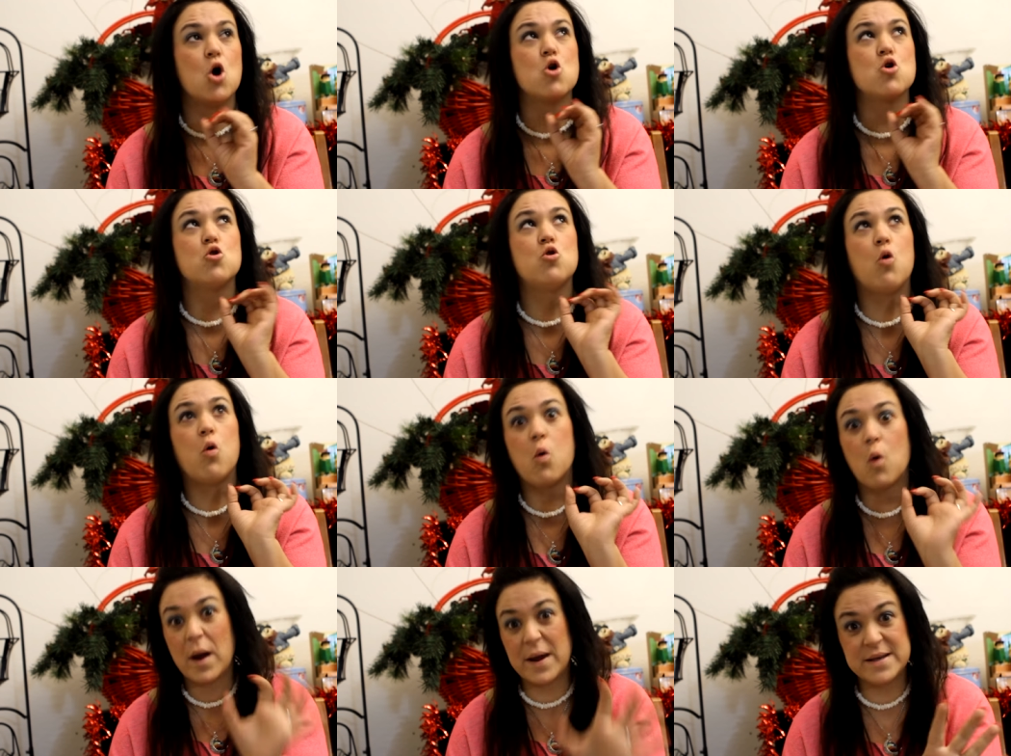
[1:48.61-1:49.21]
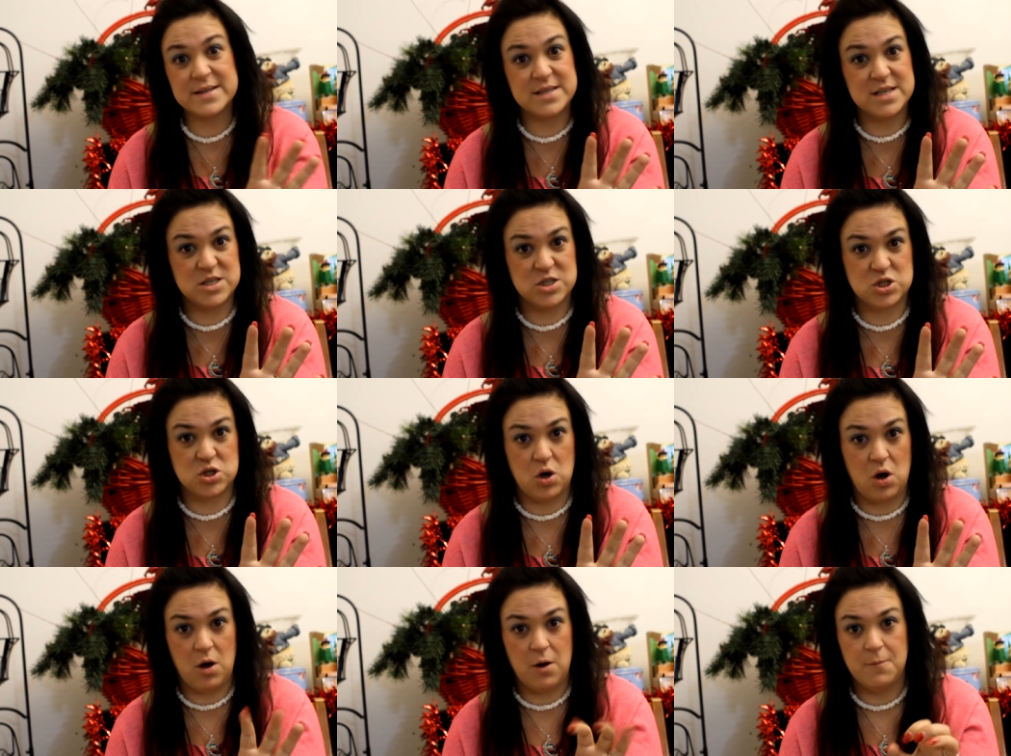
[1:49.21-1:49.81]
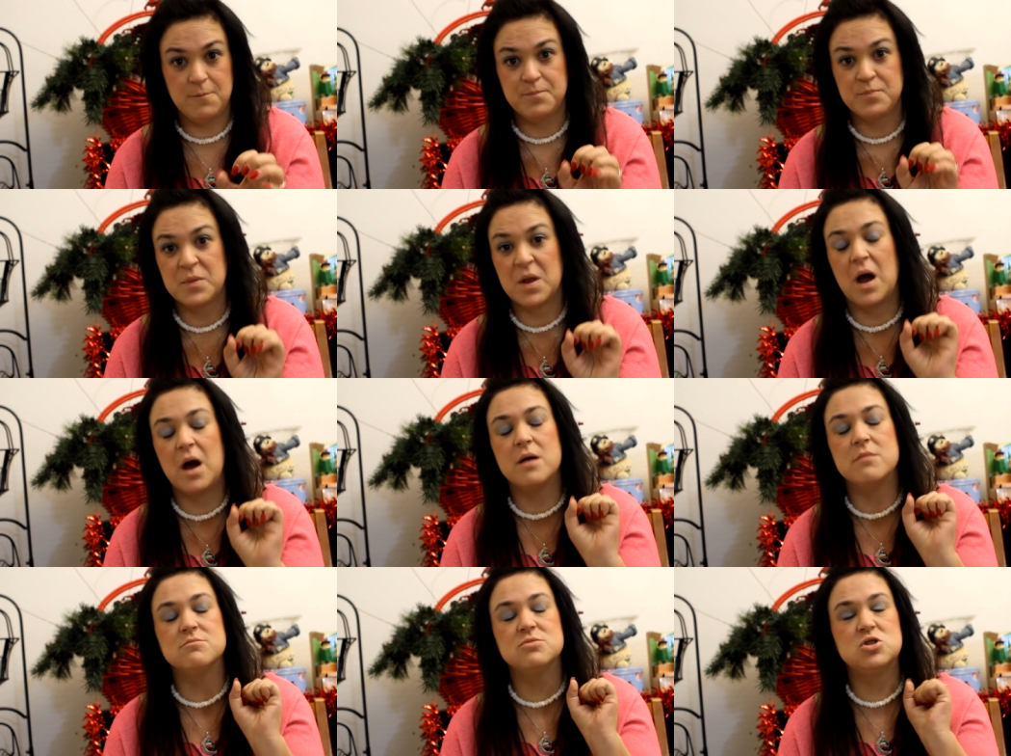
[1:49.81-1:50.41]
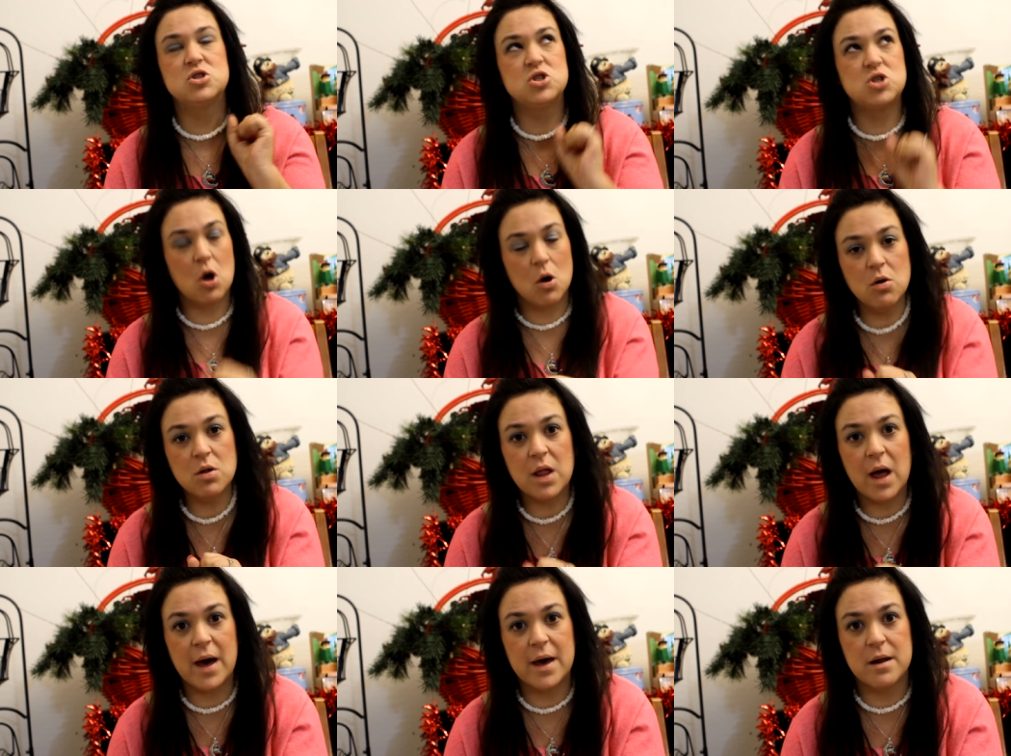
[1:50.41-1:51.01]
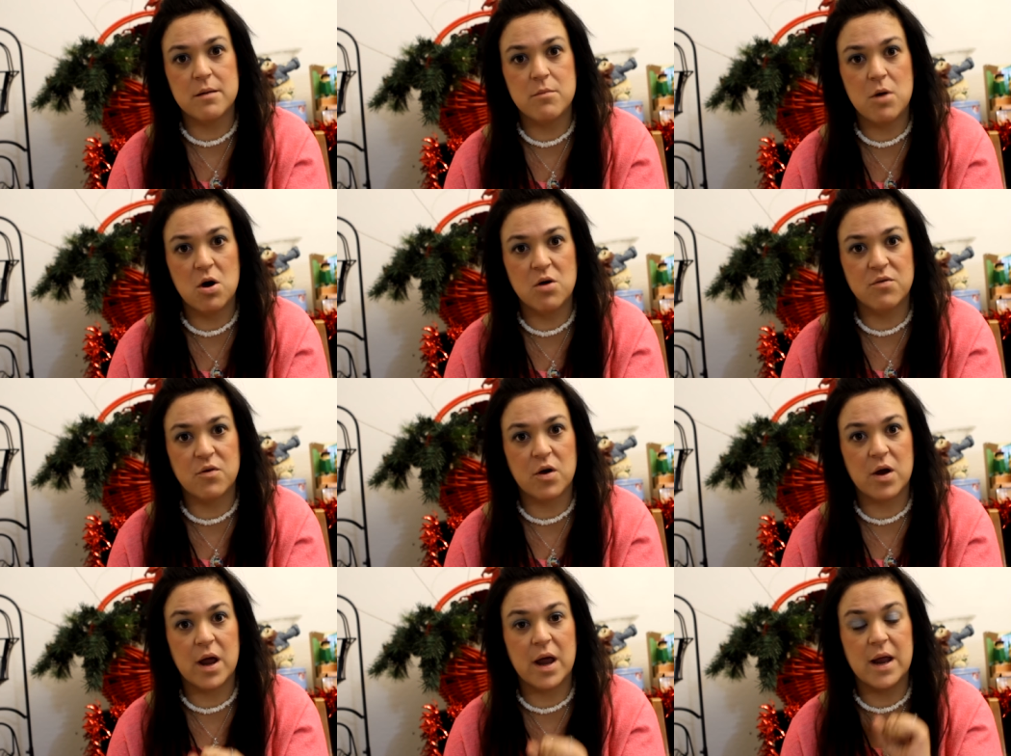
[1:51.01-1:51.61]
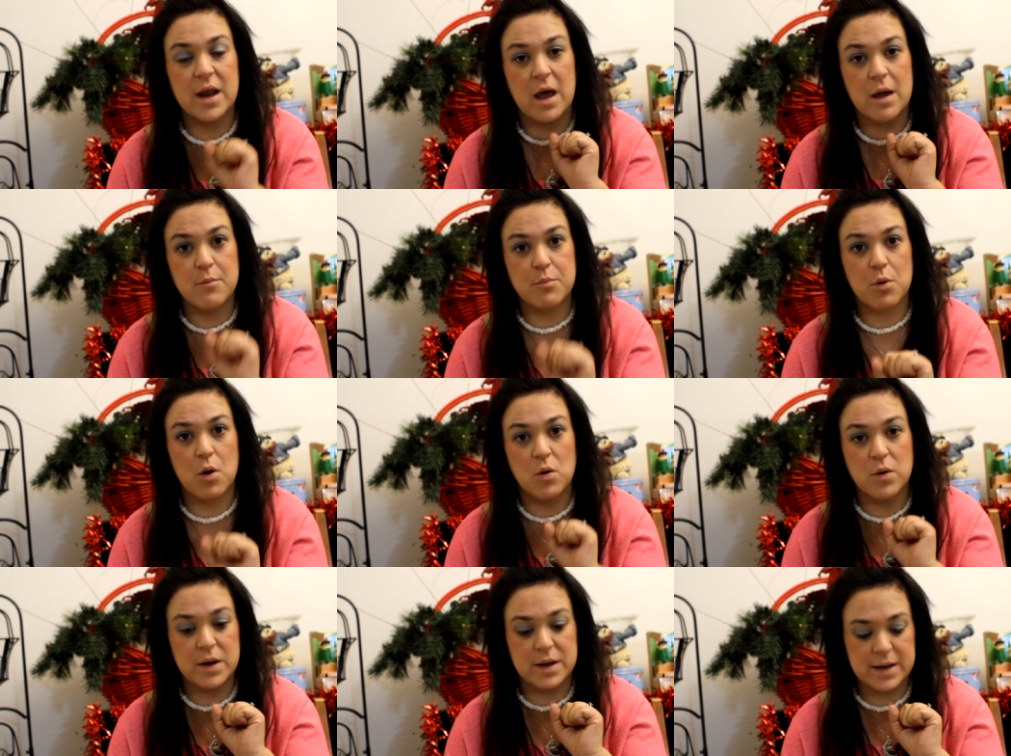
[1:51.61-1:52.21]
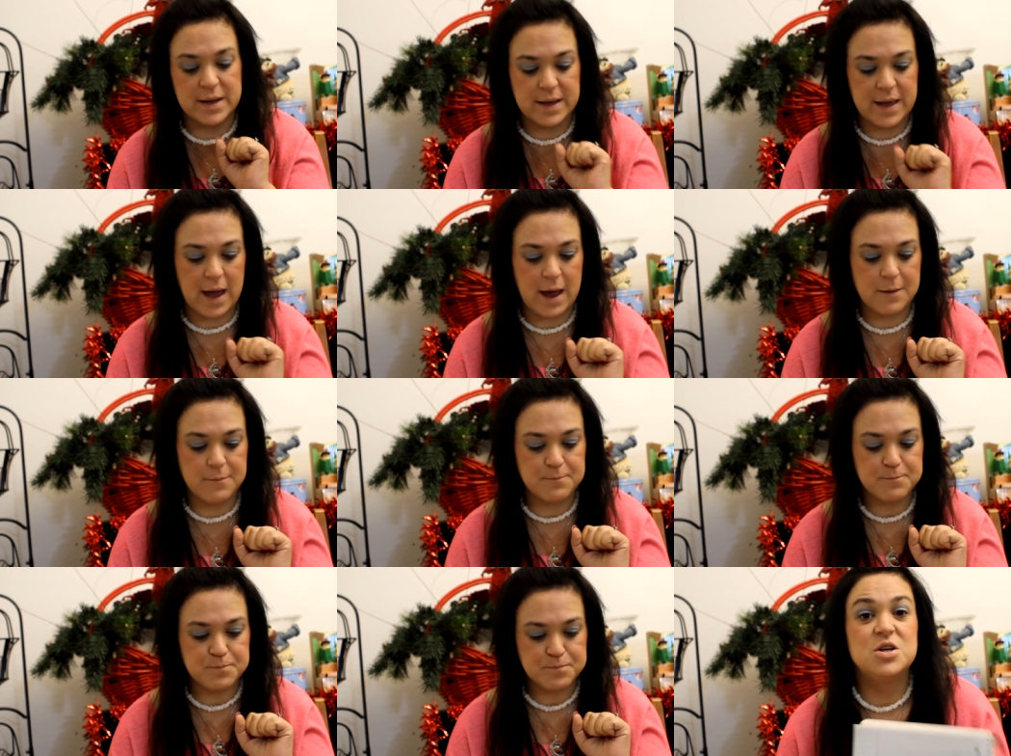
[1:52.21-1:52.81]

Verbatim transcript: Crazy stall. I'm so glad I'm over it and I broke it again.